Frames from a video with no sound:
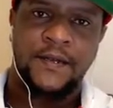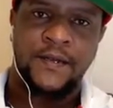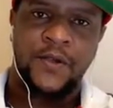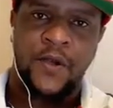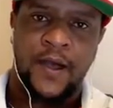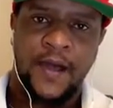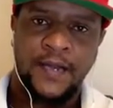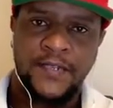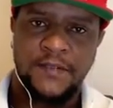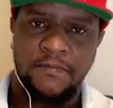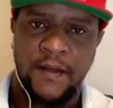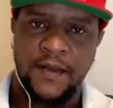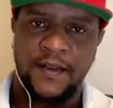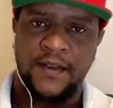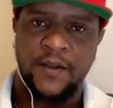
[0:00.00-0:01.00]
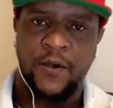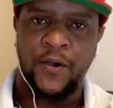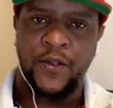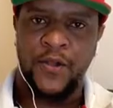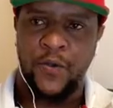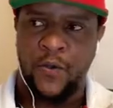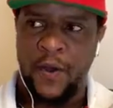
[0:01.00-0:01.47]
Your husband
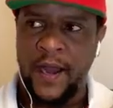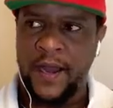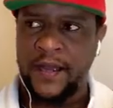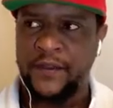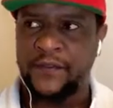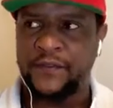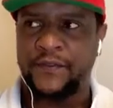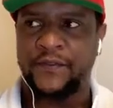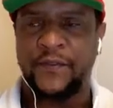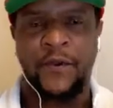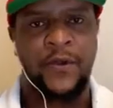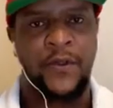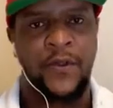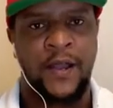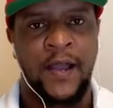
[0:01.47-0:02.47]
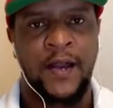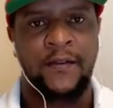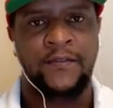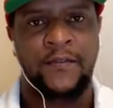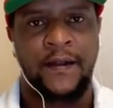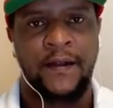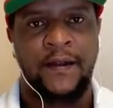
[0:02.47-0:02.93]
or your wife or your
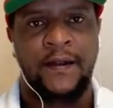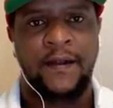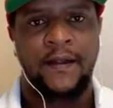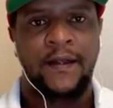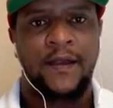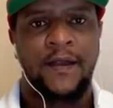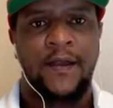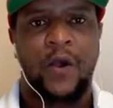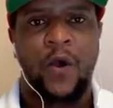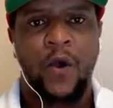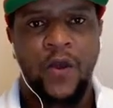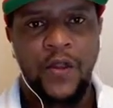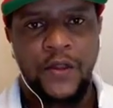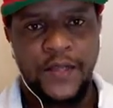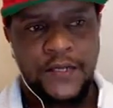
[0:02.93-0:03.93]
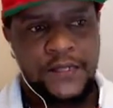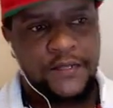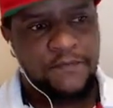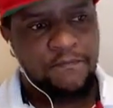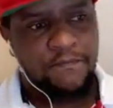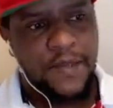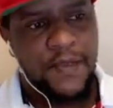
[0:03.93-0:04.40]
girlfriend? All
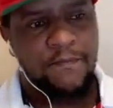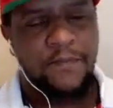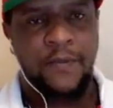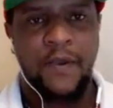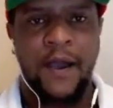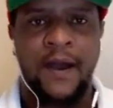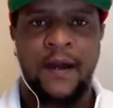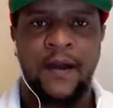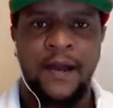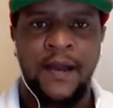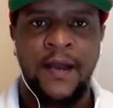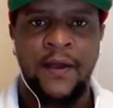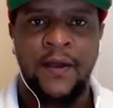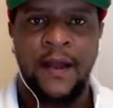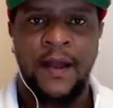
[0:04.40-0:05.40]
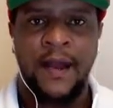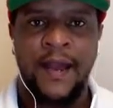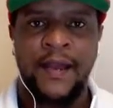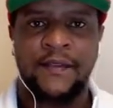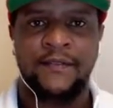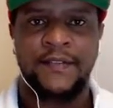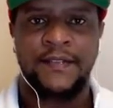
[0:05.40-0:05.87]
these people are in our
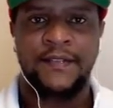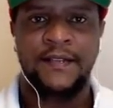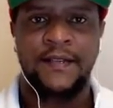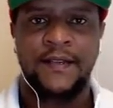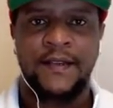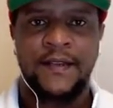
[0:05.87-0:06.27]
lives.